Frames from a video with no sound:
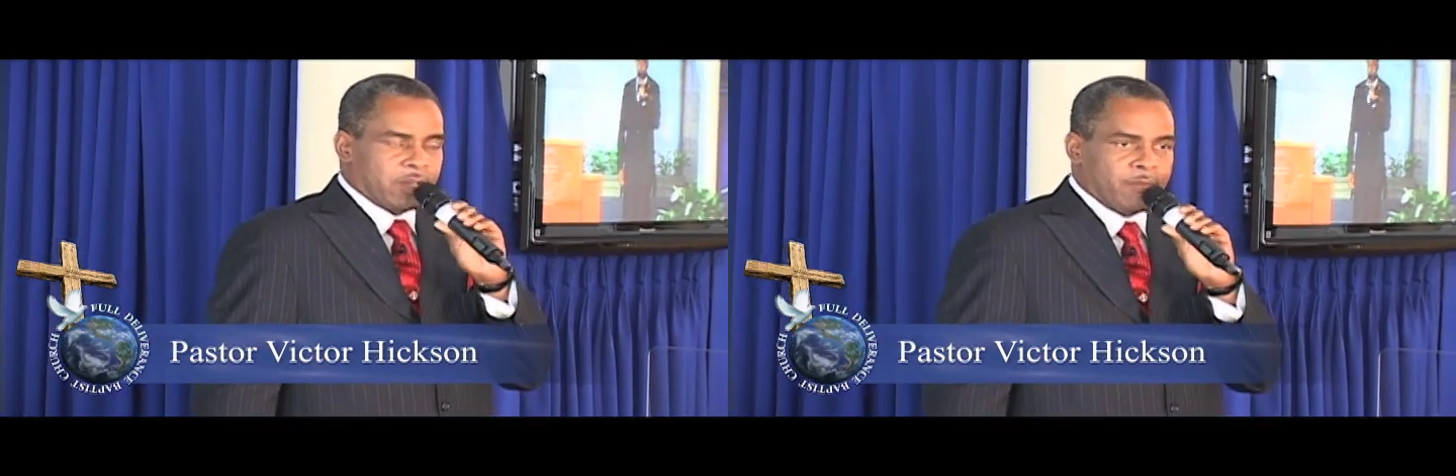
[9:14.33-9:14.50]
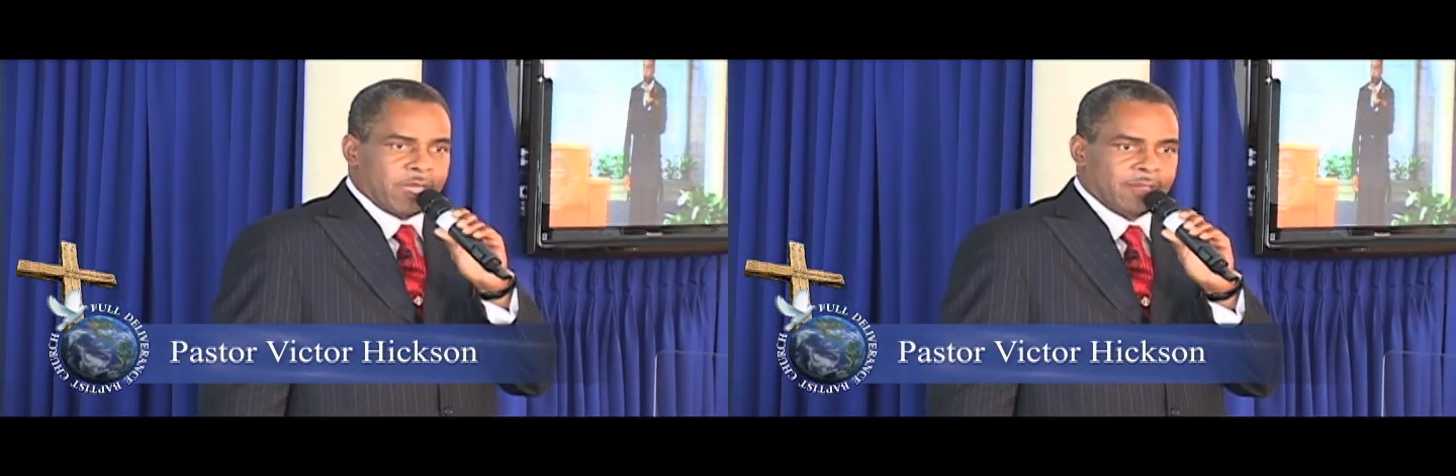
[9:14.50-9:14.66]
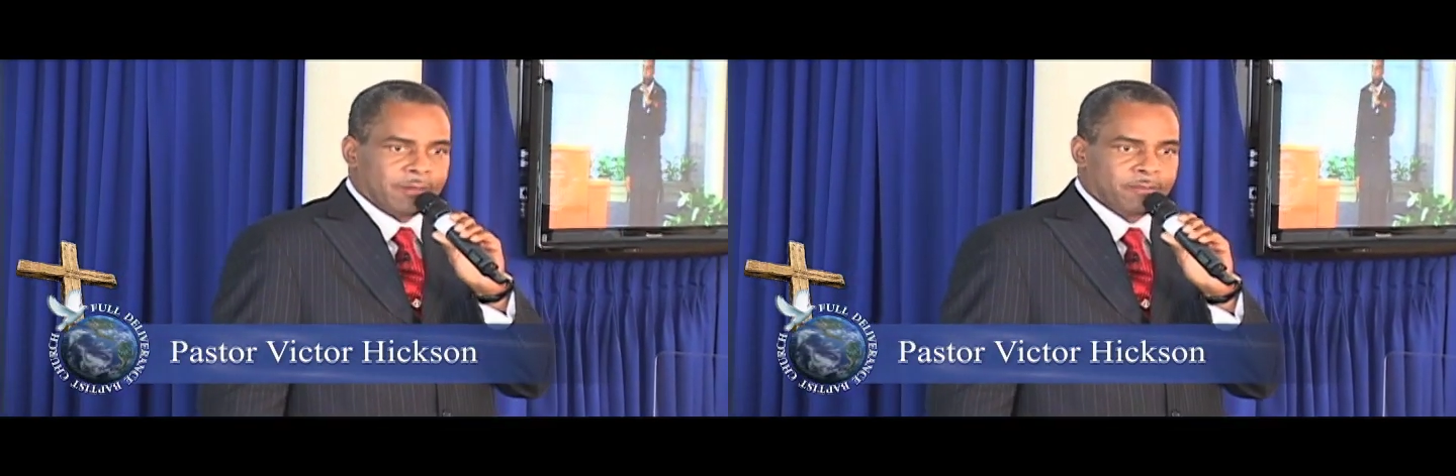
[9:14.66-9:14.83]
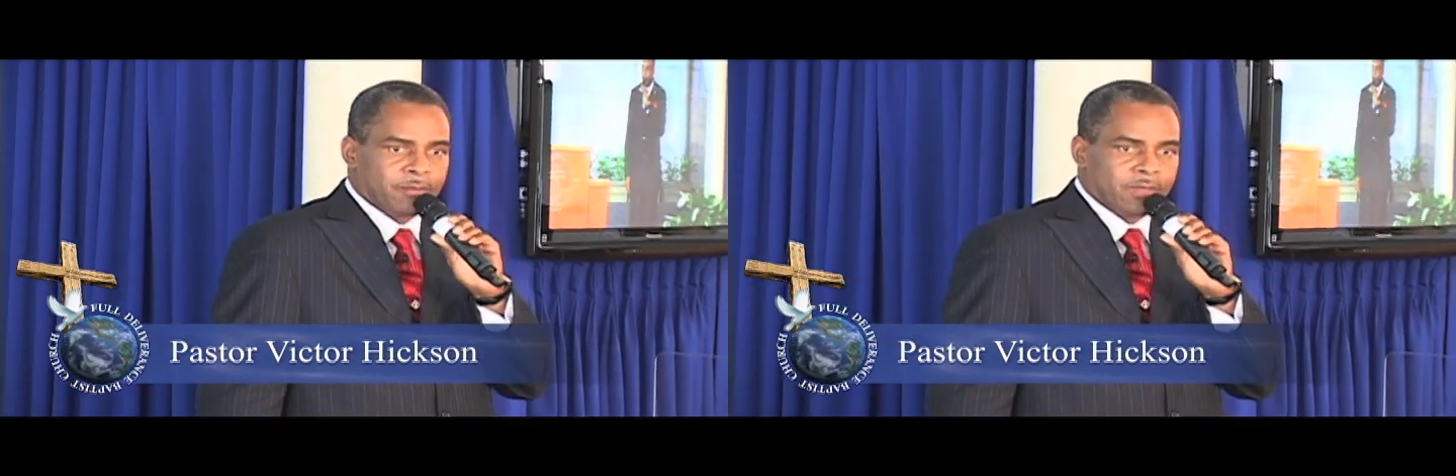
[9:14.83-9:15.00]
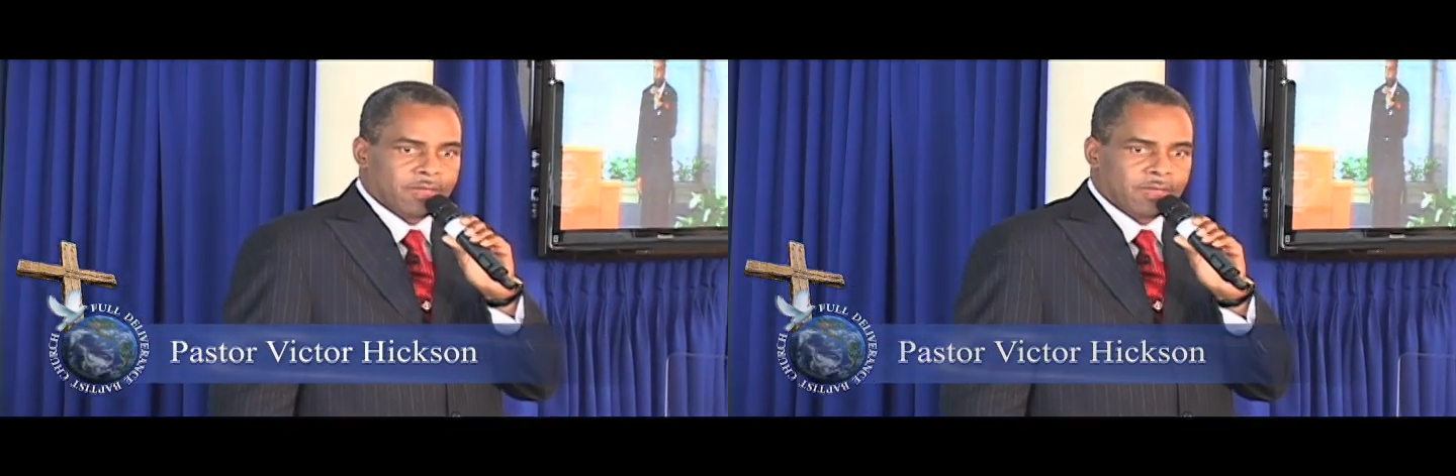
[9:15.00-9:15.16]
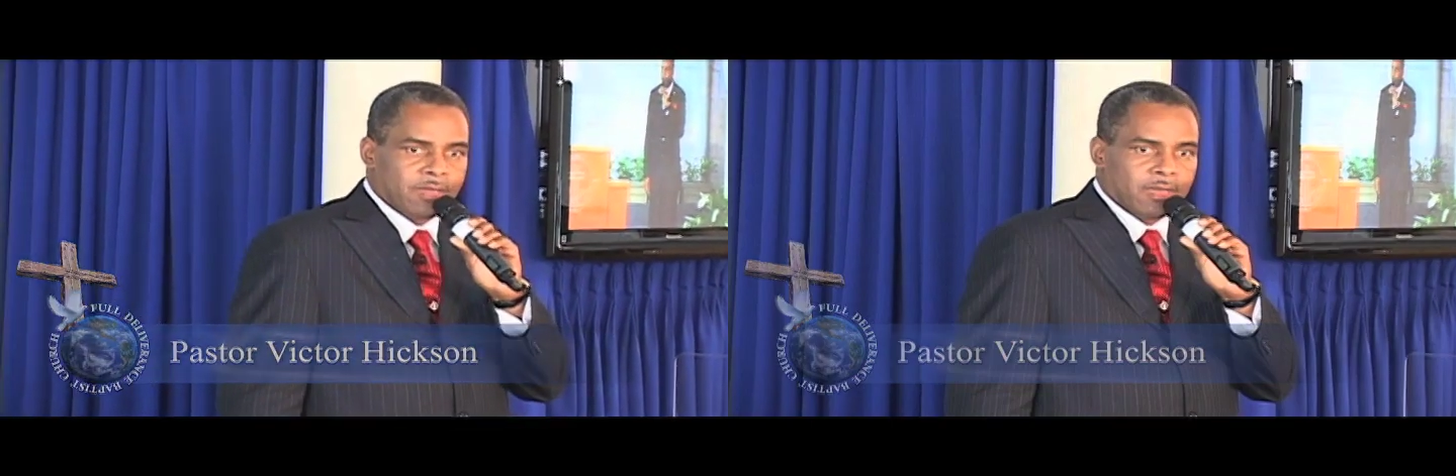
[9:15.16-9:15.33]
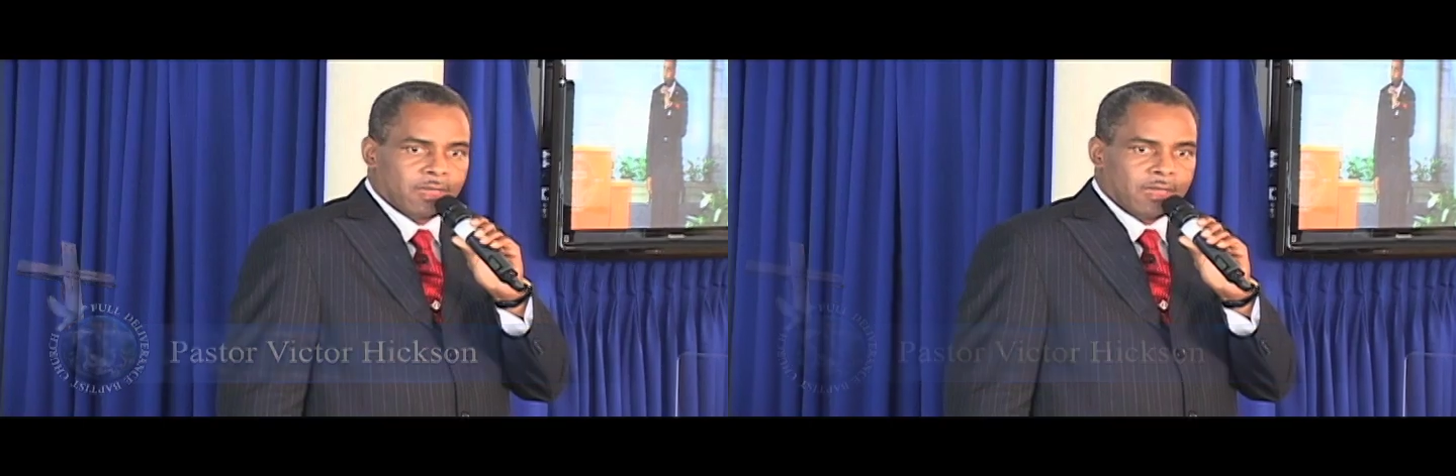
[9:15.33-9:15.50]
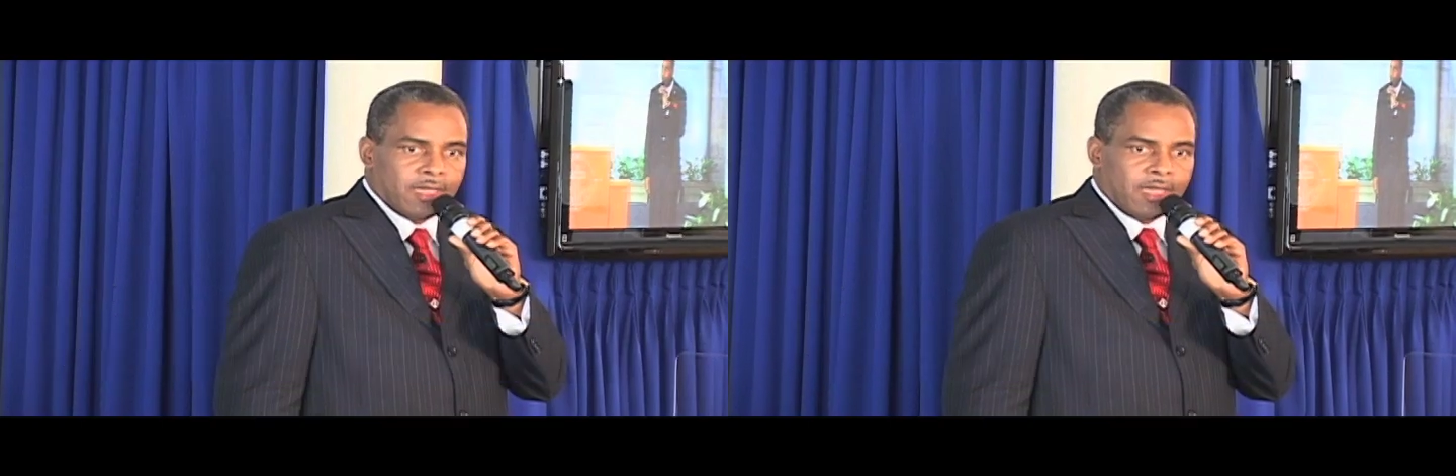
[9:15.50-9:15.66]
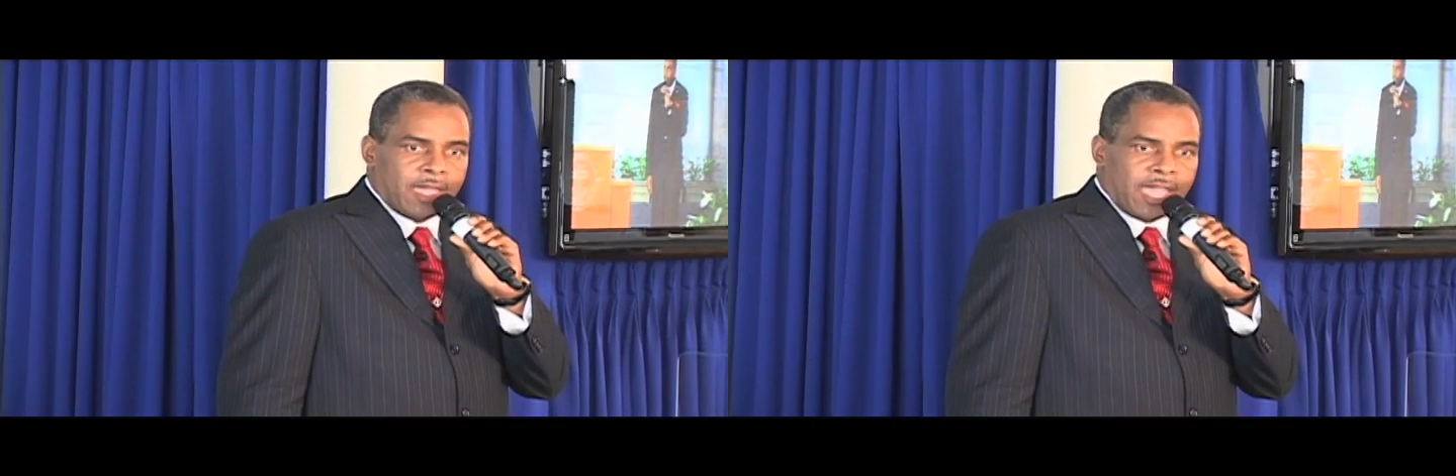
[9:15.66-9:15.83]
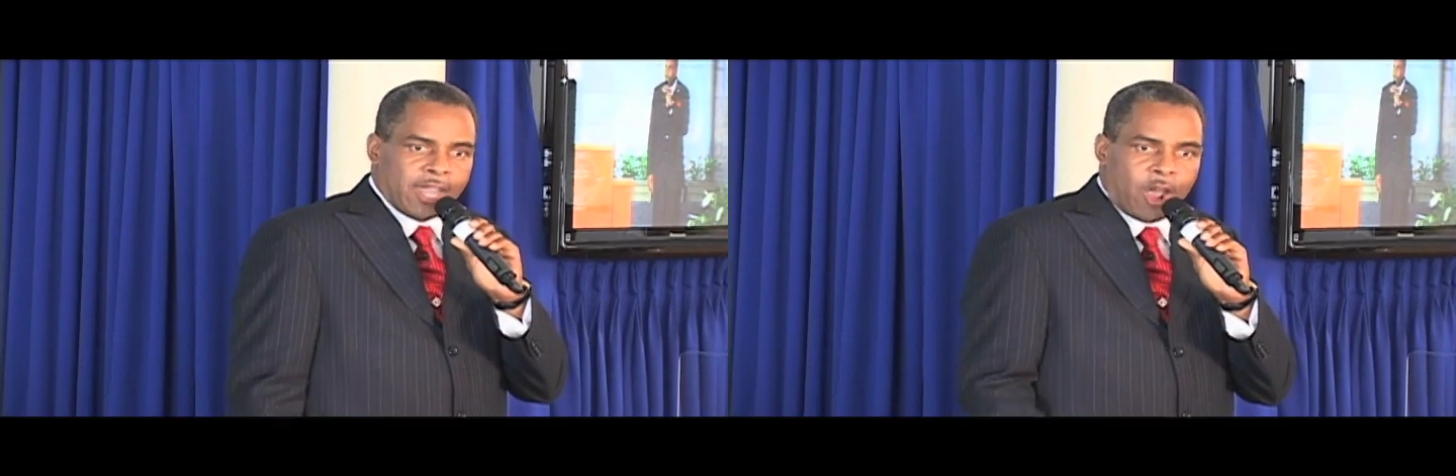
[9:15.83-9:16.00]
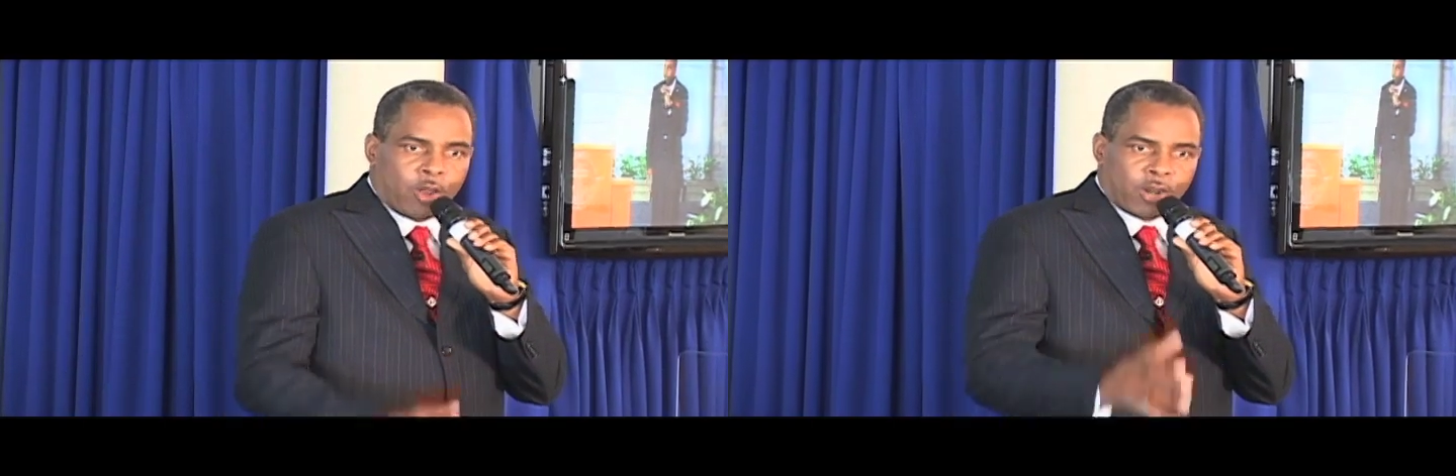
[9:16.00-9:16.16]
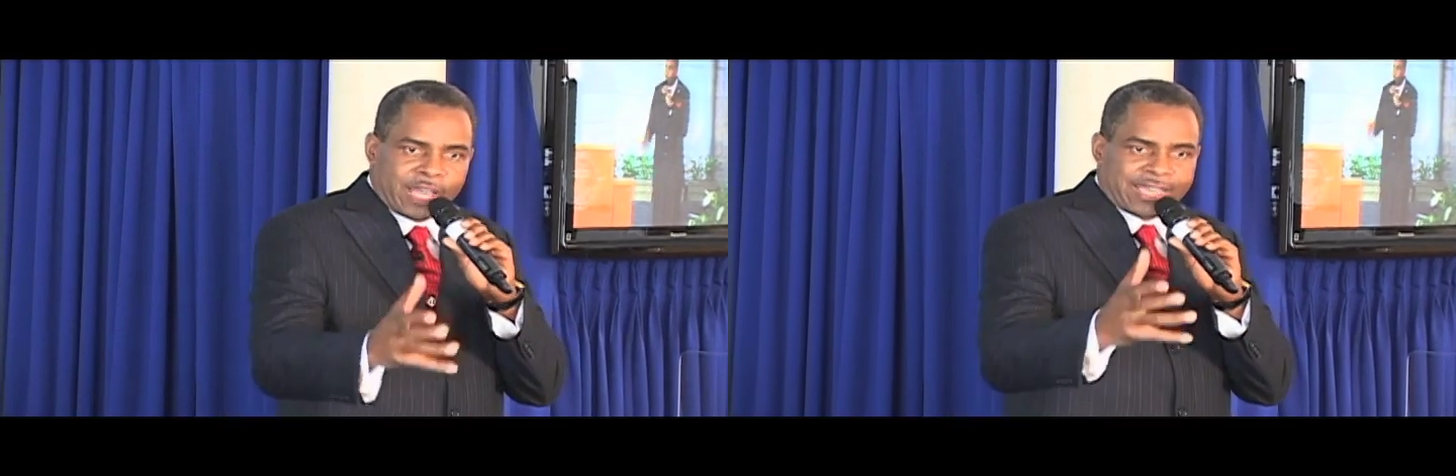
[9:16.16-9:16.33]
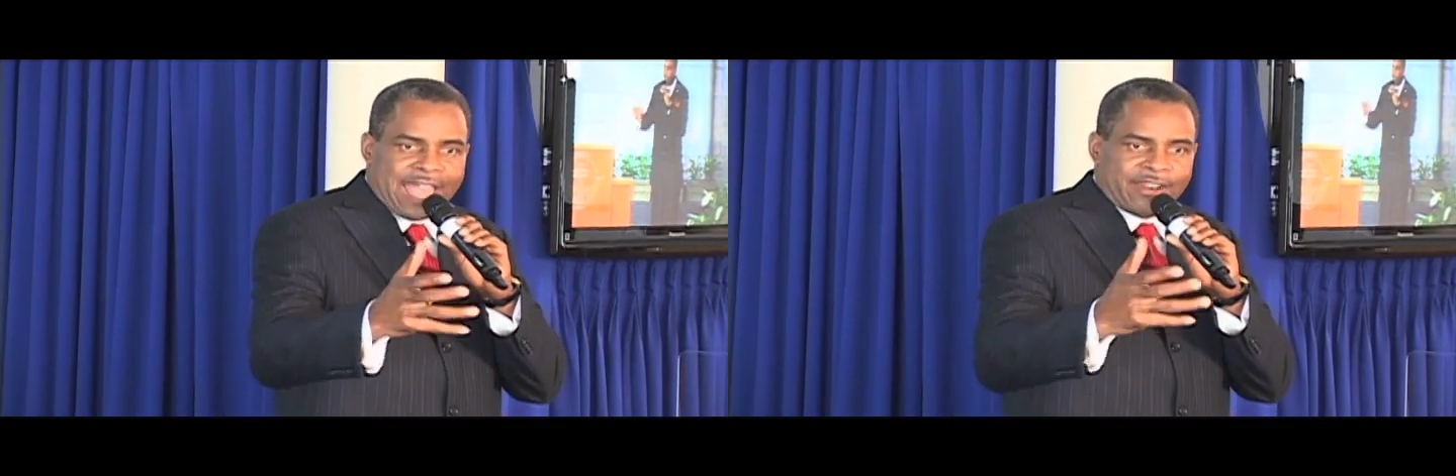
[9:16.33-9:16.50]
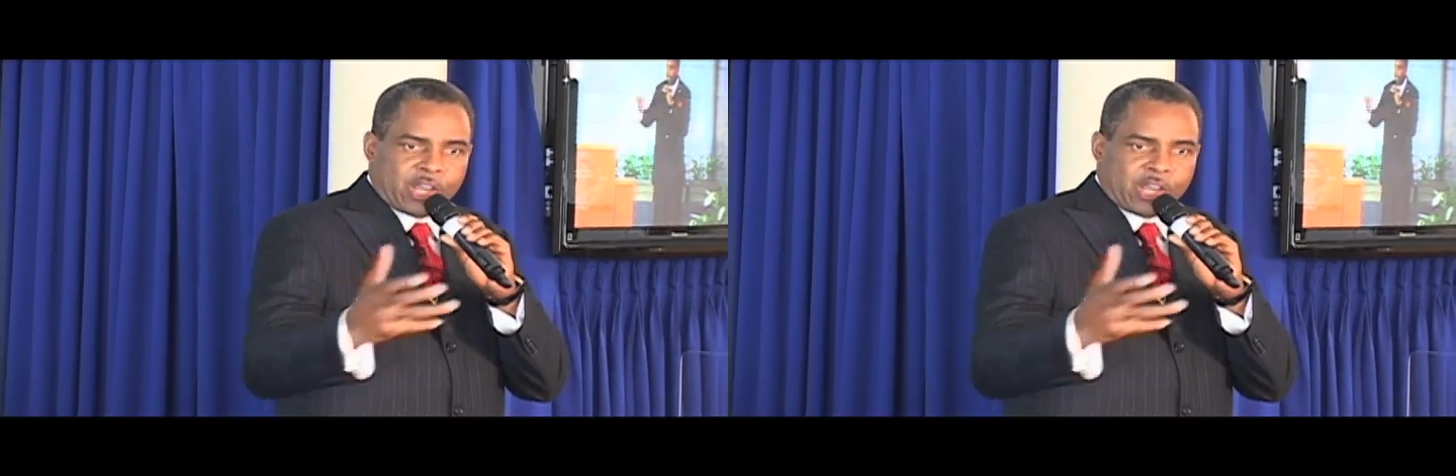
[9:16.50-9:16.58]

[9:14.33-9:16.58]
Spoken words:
me. He don't look at the